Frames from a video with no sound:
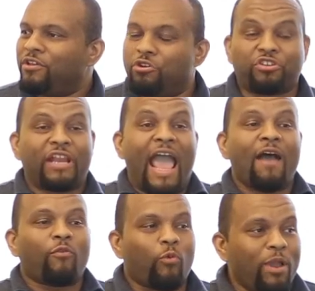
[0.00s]
You should
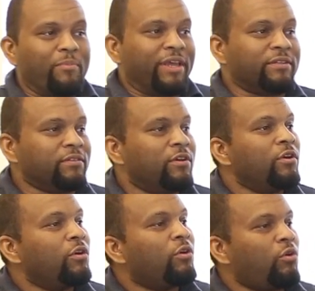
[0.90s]
have women
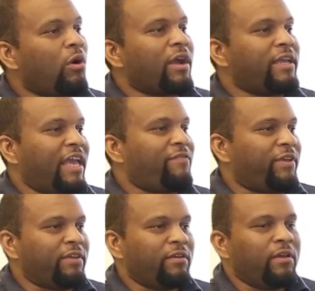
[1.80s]
who are
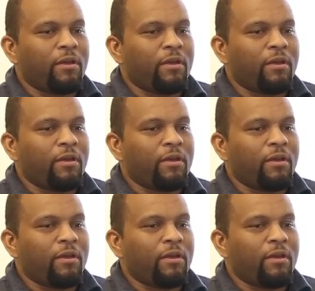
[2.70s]
giving.